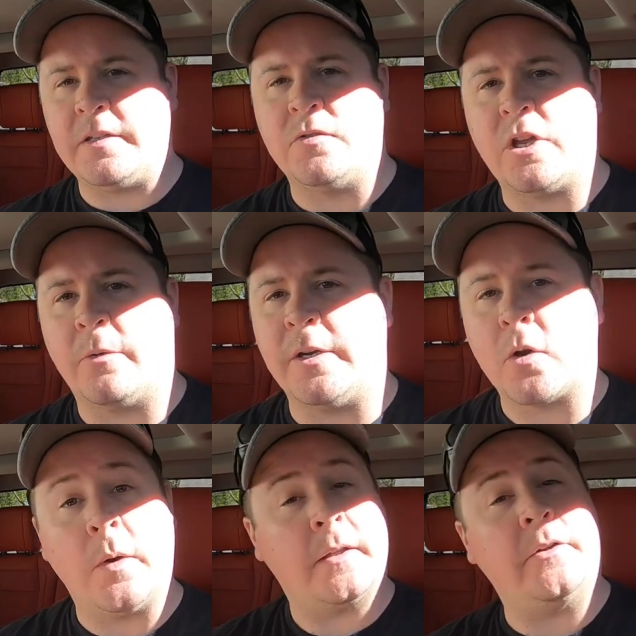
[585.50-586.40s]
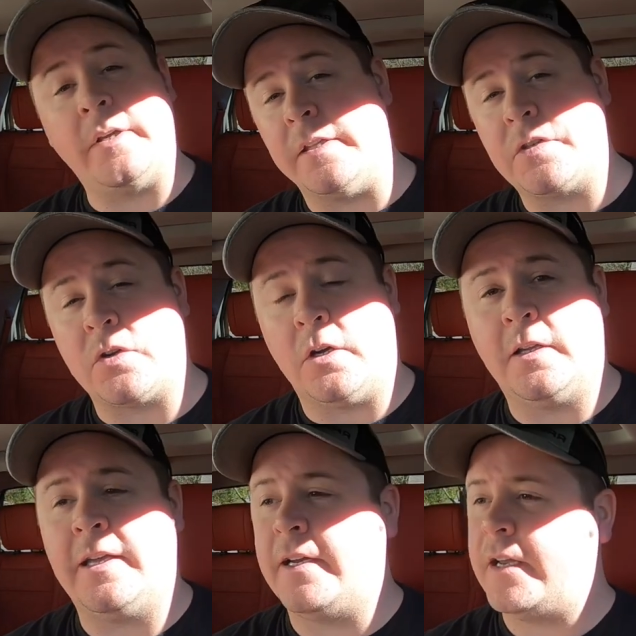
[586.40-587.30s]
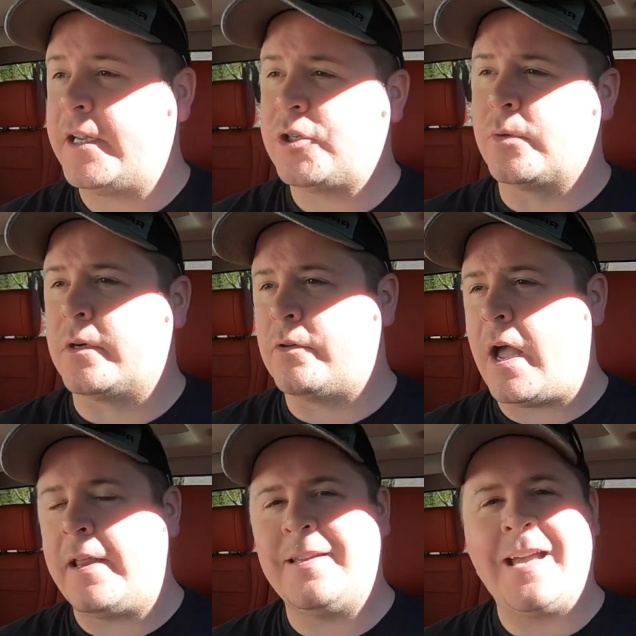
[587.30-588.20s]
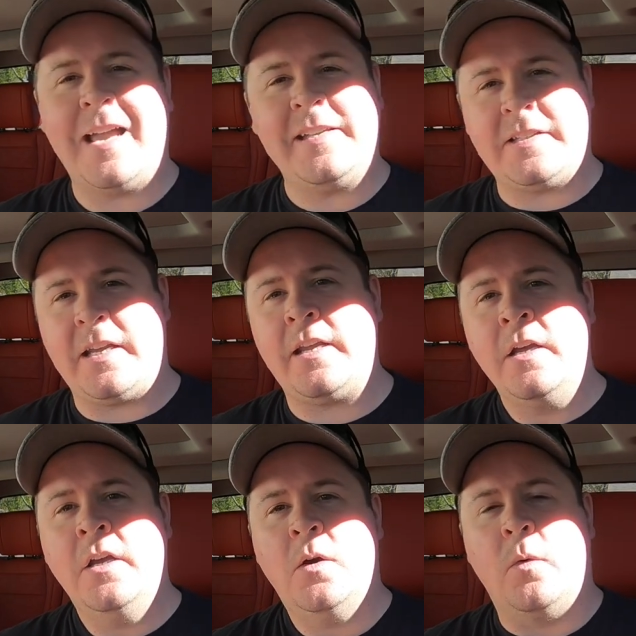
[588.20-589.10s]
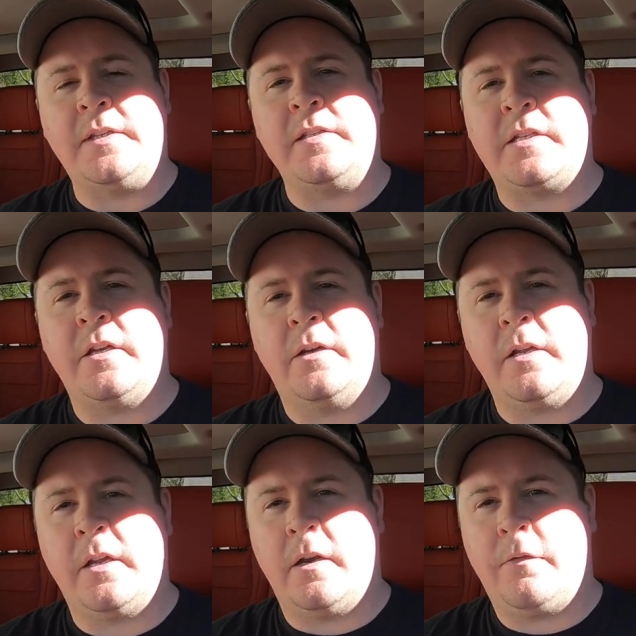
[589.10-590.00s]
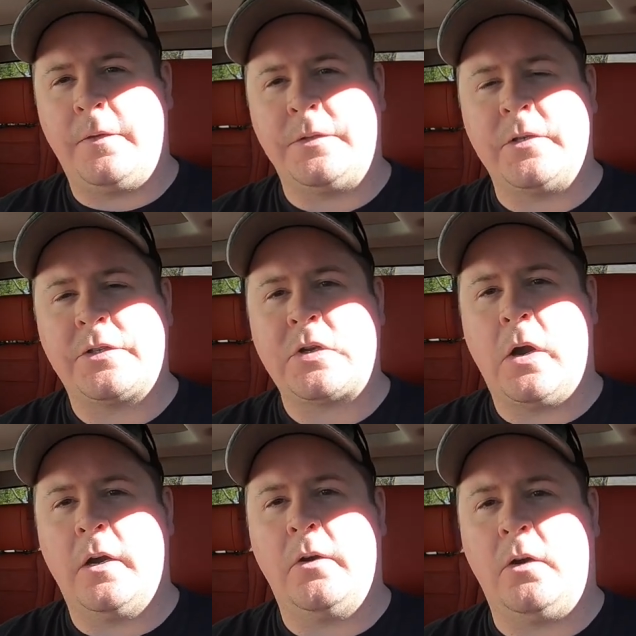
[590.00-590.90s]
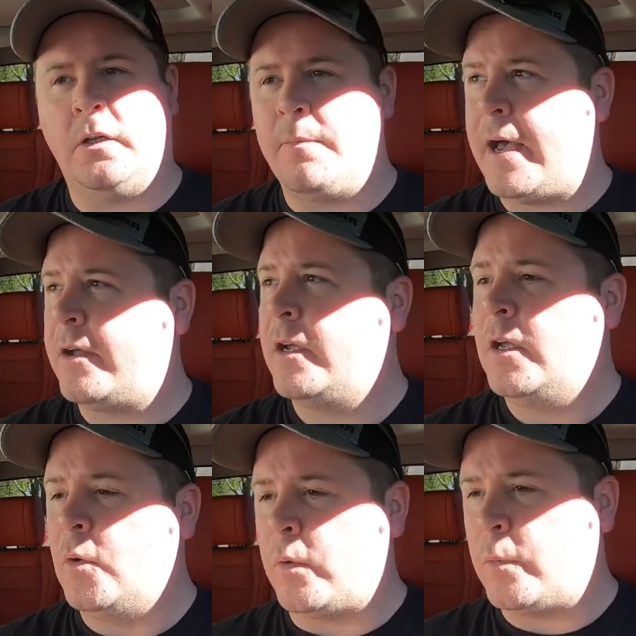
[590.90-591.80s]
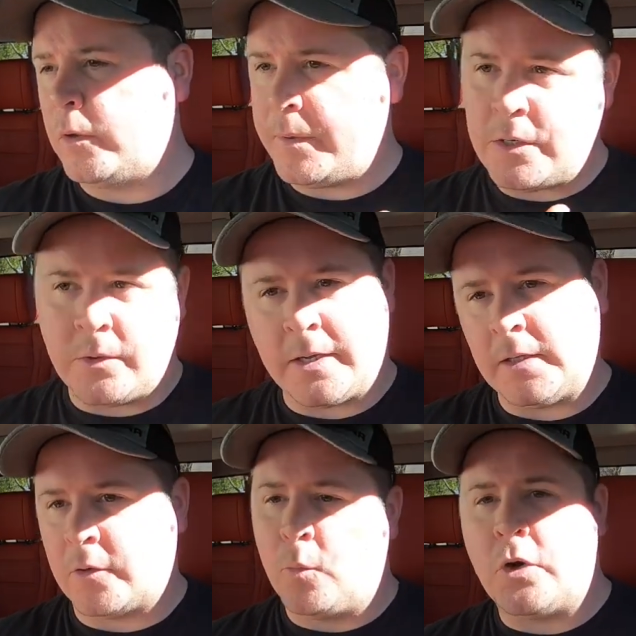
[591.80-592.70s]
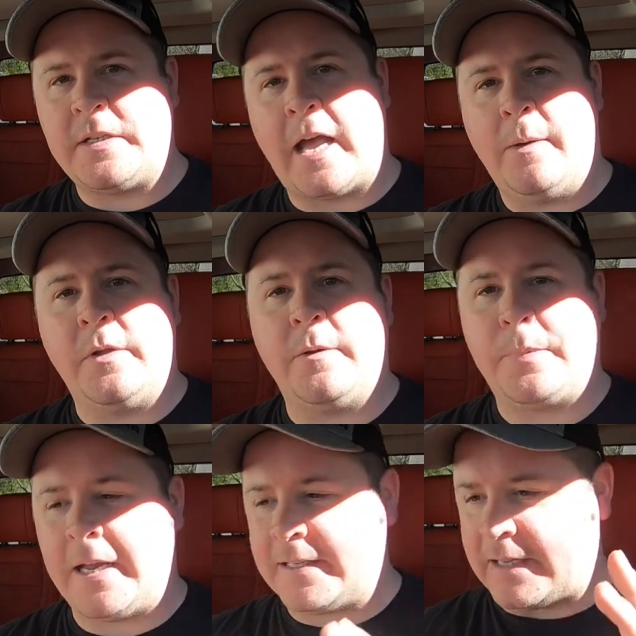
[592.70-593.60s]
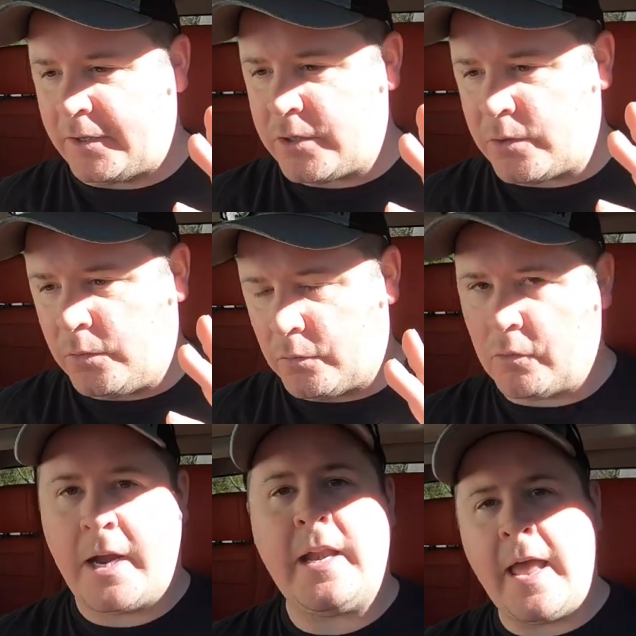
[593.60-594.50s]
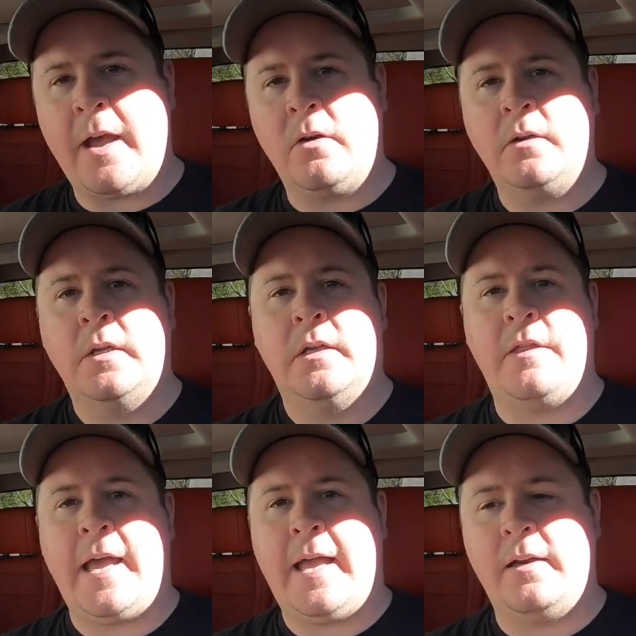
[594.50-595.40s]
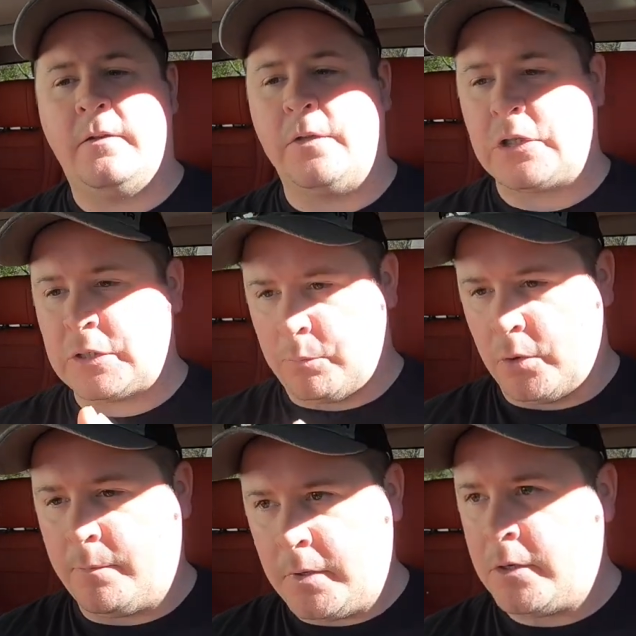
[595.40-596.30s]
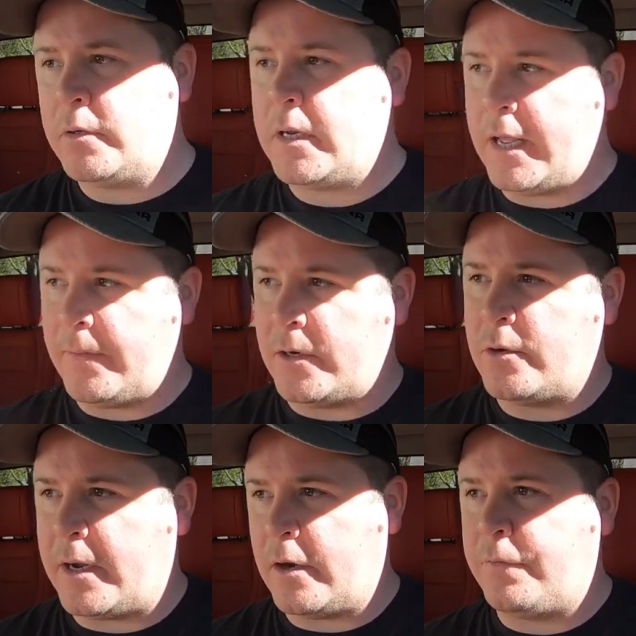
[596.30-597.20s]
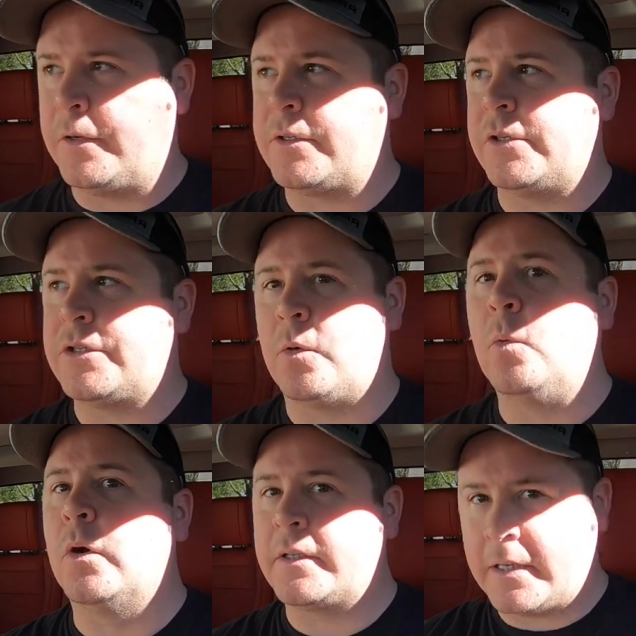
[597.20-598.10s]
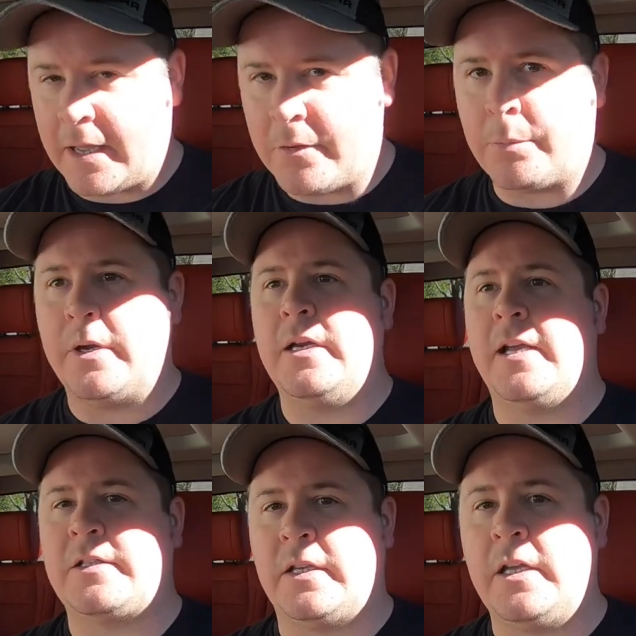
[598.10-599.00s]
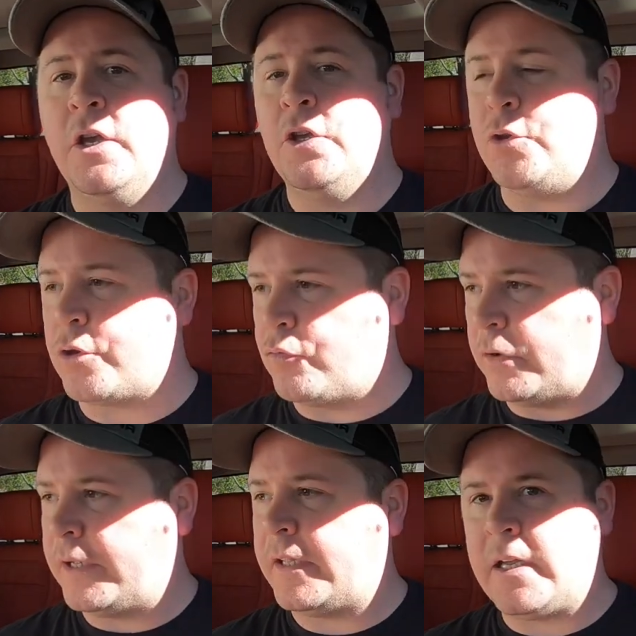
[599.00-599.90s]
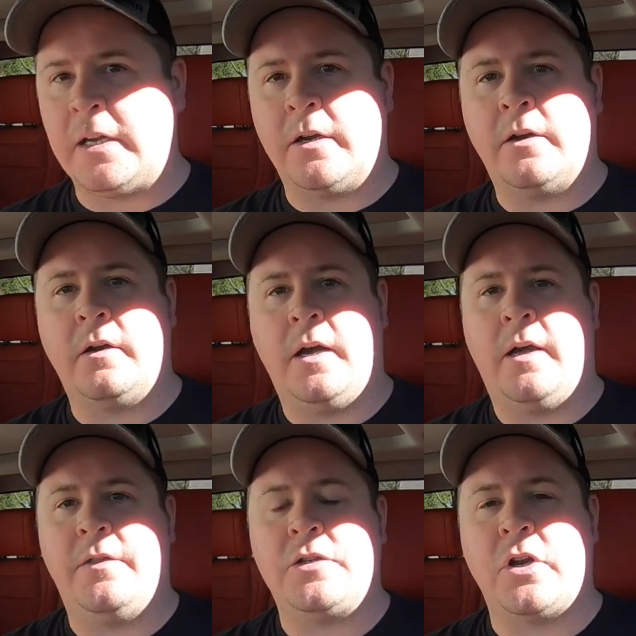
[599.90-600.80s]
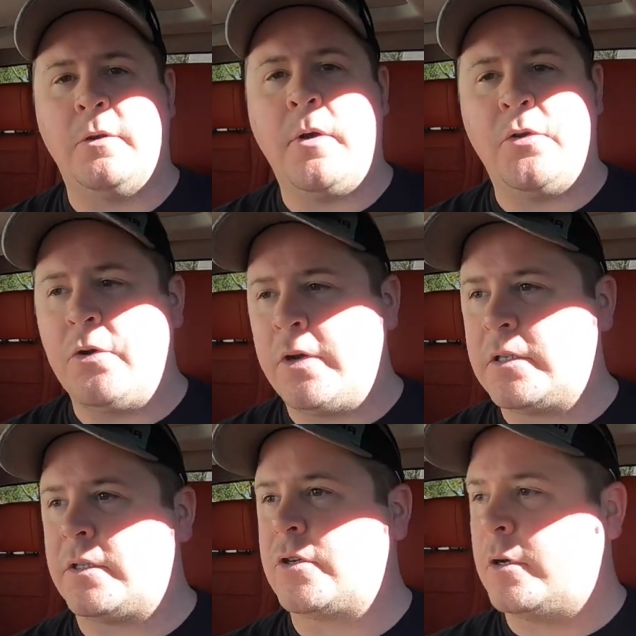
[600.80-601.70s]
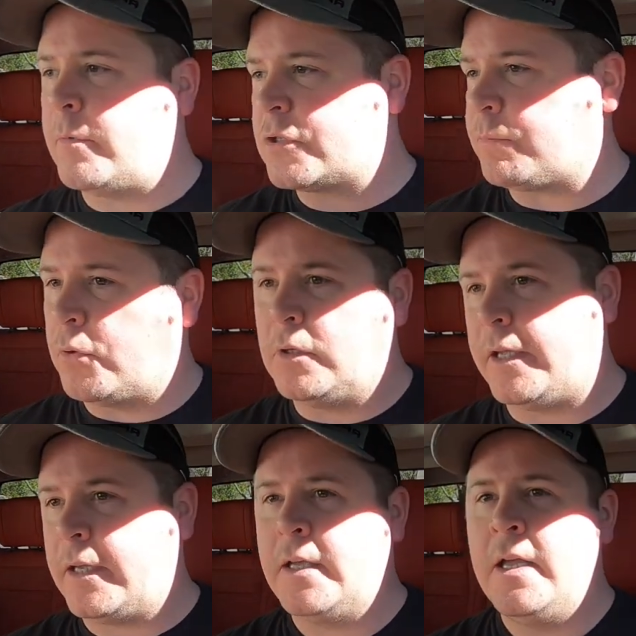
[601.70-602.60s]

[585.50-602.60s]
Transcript: and gentlemen, a quick little install and a nice short ride to kind of see what these TRD air filters are all about. We will be doing a little more time with it, but I can tell you right now that the sport mode and the new air filters work together pretty nicely. You could really hear uh, the turbo noise, the turbo spooling.